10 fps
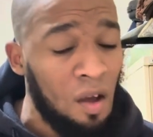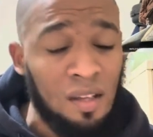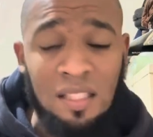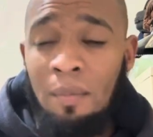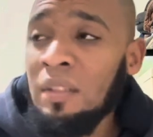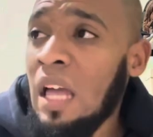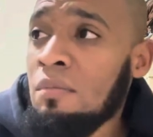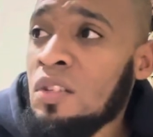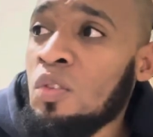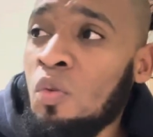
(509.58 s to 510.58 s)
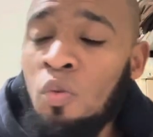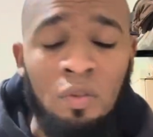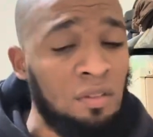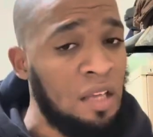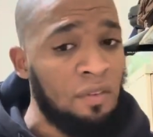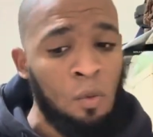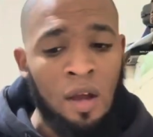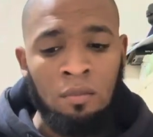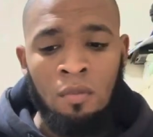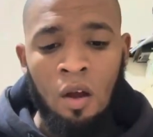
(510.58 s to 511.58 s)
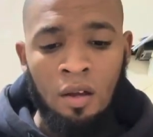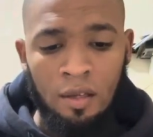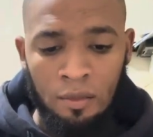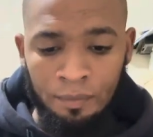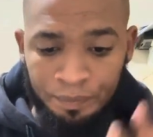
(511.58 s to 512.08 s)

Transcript: sometimes 2, never 1 mark.